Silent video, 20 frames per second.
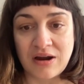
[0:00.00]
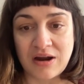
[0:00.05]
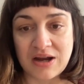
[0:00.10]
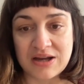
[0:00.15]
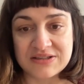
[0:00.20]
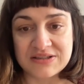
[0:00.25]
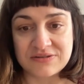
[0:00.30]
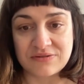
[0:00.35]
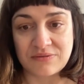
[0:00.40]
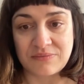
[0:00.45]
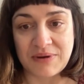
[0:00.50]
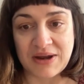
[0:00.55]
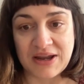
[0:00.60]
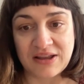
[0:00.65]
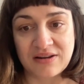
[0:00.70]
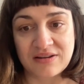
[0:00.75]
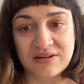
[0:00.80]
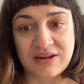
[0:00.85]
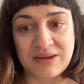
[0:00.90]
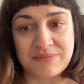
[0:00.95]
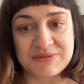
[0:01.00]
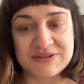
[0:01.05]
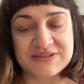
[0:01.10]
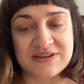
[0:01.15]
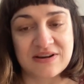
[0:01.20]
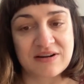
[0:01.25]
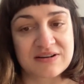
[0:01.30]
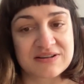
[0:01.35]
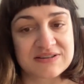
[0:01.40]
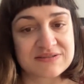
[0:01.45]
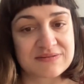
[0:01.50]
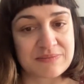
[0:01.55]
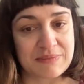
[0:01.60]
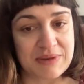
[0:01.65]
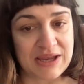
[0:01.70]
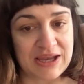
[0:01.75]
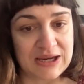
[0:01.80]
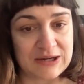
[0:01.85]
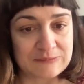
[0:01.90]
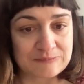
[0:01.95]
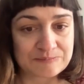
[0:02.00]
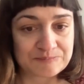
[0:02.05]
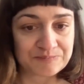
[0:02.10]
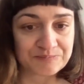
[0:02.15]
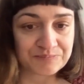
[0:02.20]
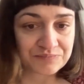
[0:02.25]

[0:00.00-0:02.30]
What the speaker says: as your violent emissaries remain.